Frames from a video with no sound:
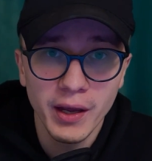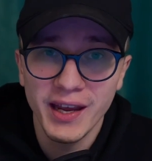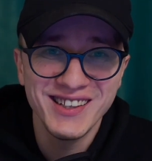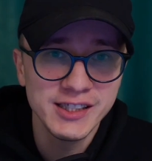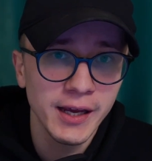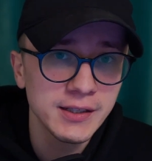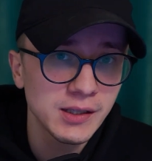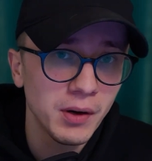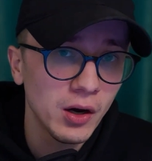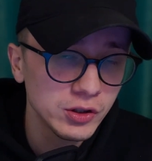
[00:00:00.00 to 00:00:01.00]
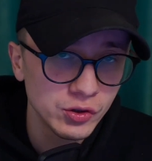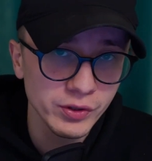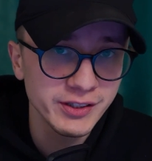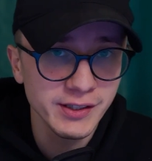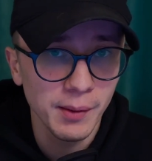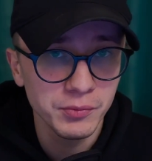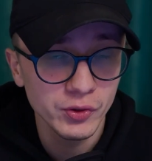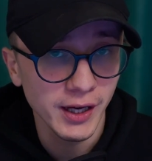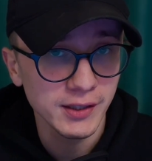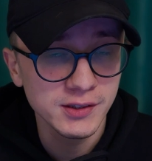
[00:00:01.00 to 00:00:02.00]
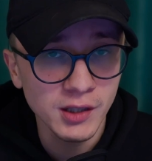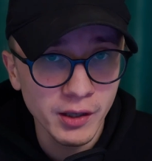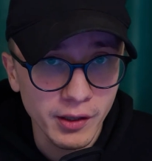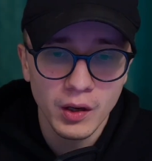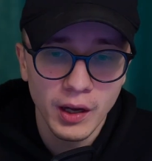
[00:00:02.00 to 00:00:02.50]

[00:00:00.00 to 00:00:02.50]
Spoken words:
it takes about 3 steps to get started.